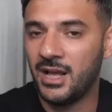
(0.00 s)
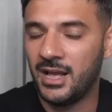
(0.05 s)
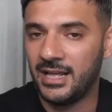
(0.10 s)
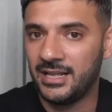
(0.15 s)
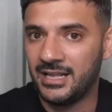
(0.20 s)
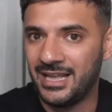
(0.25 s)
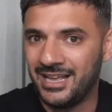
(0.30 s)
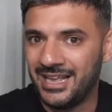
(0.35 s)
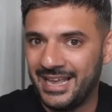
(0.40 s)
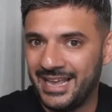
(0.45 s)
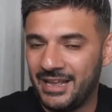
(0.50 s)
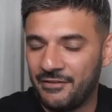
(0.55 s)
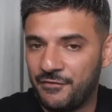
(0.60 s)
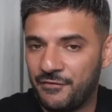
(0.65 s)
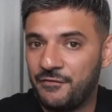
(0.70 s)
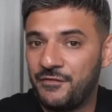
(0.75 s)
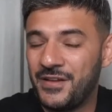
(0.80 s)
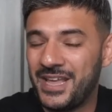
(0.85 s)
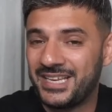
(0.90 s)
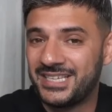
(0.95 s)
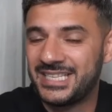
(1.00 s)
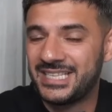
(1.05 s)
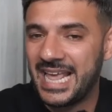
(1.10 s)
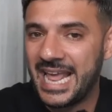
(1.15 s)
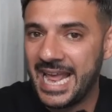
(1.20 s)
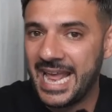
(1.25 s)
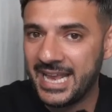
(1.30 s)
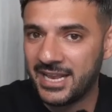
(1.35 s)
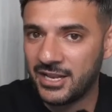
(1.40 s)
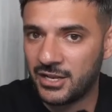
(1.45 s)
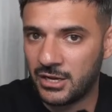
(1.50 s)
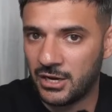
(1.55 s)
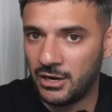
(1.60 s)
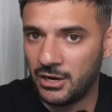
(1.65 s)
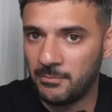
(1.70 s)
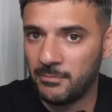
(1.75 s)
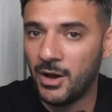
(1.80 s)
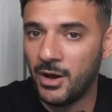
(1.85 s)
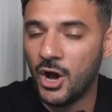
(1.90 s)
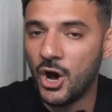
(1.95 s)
a fixed income